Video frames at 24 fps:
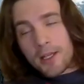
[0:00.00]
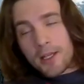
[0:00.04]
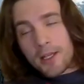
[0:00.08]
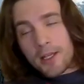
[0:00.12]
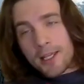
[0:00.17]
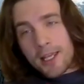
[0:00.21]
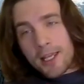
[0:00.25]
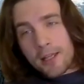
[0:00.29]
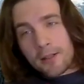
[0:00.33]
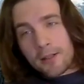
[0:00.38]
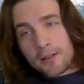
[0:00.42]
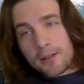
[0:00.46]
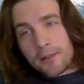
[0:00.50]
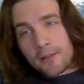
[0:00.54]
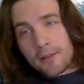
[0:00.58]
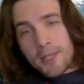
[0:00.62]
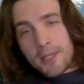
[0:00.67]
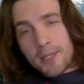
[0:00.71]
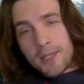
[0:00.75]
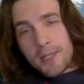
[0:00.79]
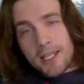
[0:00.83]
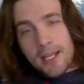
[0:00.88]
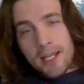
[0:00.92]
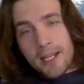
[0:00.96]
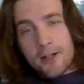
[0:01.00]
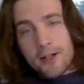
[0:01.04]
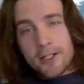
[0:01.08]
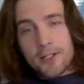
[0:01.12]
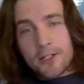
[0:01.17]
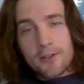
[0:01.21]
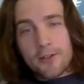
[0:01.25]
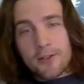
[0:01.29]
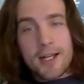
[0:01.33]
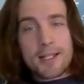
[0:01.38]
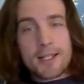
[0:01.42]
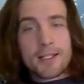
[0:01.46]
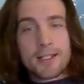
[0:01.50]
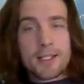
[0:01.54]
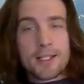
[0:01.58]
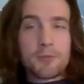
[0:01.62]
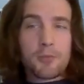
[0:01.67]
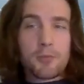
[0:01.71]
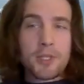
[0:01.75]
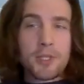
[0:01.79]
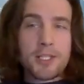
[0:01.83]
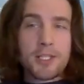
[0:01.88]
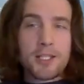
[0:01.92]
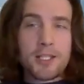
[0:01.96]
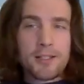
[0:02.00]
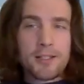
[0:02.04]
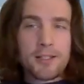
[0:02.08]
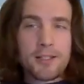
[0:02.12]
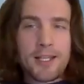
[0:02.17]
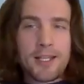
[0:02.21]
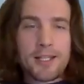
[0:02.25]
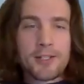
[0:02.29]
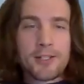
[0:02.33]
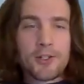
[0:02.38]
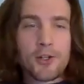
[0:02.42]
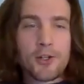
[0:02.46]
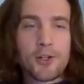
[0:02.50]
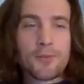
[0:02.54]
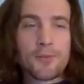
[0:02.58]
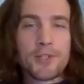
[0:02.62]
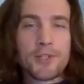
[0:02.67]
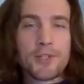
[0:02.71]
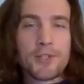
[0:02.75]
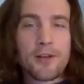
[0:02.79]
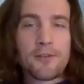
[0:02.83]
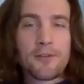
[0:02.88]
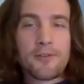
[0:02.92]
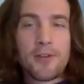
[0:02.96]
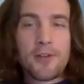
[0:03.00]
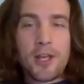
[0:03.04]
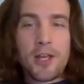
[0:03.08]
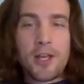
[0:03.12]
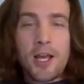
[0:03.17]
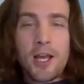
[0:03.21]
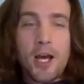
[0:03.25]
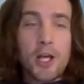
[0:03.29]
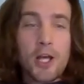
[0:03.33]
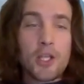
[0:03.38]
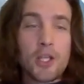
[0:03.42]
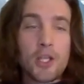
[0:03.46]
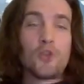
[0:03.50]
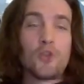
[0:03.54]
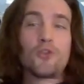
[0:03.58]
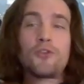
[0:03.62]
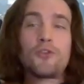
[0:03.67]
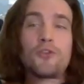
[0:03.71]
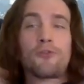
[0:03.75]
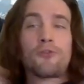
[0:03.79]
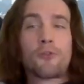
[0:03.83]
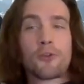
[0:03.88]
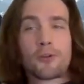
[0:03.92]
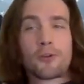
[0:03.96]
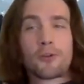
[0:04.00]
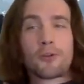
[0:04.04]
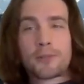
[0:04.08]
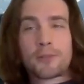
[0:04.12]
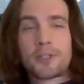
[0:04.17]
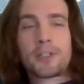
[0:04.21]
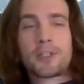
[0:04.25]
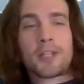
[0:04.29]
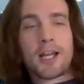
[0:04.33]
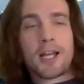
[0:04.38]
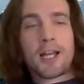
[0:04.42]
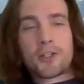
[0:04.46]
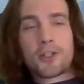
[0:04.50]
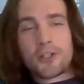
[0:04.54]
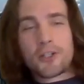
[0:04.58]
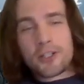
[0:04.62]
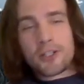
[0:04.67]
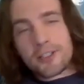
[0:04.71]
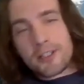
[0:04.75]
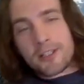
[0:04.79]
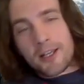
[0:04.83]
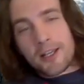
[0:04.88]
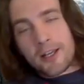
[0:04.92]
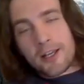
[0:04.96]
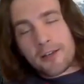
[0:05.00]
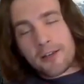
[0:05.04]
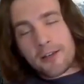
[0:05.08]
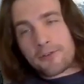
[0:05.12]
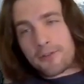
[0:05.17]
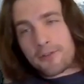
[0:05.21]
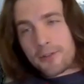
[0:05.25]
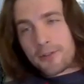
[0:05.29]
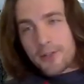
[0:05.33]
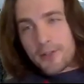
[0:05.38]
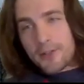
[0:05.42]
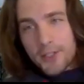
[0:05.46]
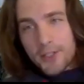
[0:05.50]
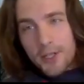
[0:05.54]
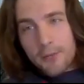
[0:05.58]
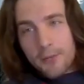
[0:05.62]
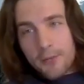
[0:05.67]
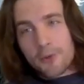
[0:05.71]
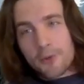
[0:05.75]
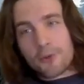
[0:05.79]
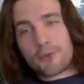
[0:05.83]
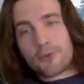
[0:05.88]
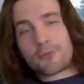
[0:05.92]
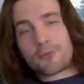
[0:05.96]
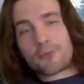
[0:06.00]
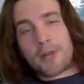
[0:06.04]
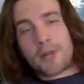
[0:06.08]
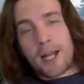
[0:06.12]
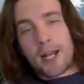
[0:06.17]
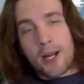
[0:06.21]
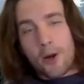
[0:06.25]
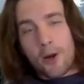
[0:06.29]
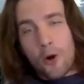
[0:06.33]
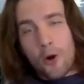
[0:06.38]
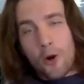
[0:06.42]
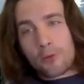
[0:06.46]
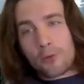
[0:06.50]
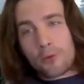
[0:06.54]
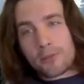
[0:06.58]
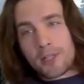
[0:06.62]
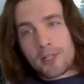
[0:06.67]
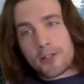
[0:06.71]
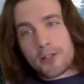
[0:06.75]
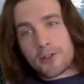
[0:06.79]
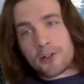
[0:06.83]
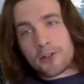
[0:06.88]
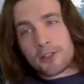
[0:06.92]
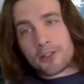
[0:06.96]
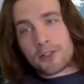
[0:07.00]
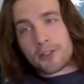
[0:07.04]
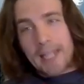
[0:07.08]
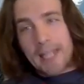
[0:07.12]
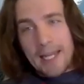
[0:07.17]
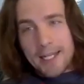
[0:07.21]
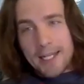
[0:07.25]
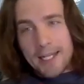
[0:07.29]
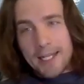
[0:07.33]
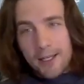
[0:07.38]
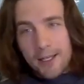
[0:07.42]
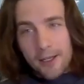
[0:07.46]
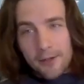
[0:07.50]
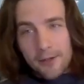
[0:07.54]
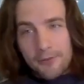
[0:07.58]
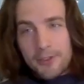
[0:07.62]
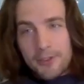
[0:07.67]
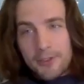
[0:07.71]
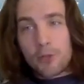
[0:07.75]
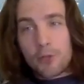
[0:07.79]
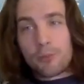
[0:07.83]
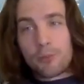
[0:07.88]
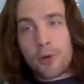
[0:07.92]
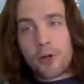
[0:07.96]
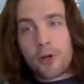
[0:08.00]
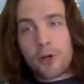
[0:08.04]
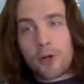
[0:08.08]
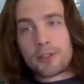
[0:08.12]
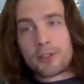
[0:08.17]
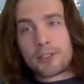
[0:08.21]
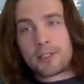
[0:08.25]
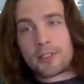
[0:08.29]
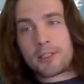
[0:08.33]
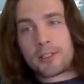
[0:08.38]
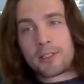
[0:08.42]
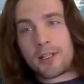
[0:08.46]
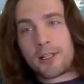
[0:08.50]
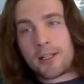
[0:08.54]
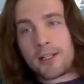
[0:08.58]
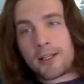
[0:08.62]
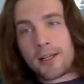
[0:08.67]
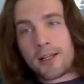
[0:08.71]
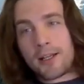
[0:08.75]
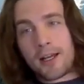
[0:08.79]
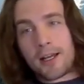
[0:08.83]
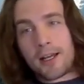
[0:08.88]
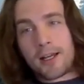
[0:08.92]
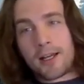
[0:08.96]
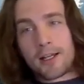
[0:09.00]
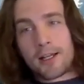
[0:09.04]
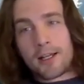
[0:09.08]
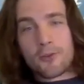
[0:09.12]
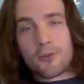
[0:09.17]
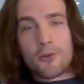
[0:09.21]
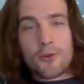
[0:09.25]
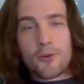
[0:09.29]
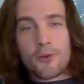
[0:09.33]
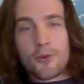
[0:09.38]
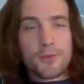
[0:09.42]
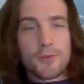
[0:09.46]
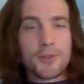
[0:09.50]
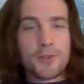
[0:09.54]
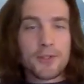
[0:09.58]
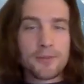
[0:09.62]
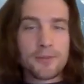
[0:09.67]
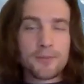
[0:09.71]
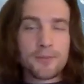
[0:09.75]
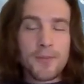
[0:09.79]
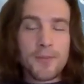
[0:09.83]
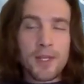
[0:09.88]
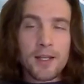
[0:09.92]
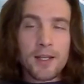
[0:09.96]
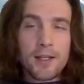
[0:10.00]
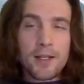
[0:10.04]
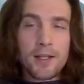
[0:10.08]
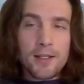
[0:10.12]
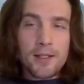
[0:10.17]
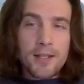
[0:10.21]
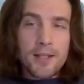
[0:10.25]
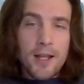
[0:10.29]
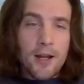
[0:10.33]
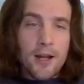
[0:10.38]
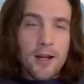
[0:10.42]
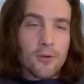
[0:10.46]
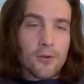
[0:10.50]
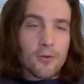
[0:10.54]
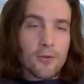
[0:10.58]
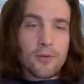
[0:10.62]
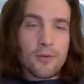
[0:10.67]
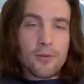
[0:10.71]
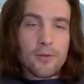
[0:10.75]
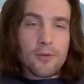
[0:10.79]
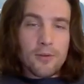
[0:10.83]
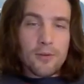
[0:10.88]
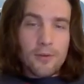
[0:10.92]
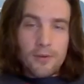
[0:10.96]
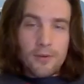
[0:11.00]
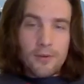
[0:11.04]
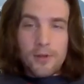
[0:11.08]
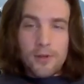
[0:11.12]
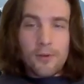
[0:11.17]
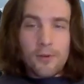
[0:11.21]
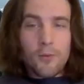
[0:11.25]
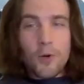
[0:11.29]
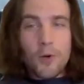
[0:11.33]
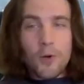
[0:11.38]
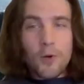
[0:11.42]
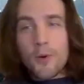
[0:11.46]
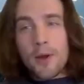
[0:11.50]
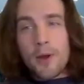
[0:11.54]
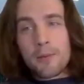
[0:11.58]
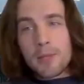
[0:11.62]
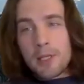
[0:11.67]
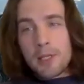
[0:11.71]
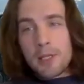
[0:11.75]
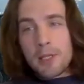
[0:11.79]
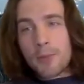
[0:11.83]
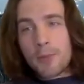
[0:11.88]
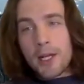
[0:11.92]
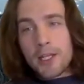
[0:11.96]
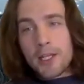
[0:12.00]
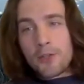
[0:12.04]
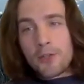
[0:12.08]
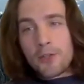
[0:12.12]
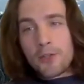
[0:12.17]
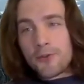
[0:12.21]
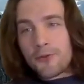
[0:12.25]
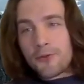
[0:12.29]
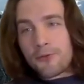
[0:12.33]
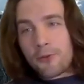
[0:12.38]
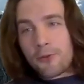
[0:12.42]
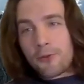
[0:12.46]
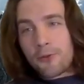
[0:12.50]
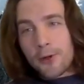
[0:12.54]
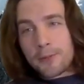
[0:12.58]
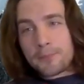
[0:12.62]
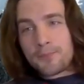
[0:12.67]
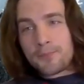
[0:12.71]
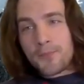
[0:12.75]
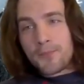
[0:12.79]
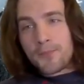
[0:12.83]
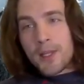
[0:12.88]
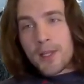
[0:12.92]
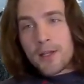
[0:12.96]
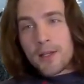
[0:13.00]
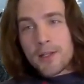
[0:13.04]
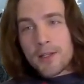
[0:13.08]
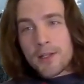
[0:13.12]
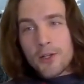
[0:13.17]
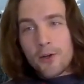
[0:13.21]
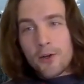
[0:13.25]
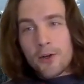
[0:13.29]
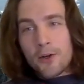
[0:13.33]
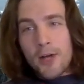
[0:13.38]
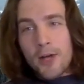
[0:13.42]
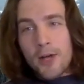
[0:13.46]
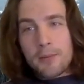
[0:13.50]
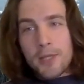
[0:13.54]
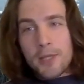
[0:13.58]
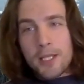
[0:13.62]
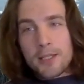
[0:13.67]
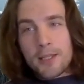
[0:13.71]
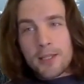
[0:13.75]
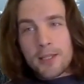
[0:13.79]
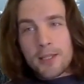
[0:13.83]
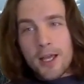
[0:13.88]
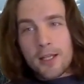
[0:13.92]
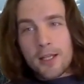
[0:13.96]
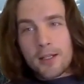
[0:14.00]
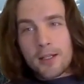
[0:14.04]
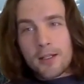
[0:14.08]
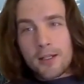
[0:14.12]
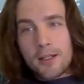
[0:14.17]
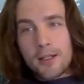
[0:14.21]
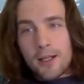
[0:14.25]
can be characterized explicitly in terms of a uniform collection of subgroup and cohomological data of nilpotent groups. Now, what do I mean by uniform? So I mean that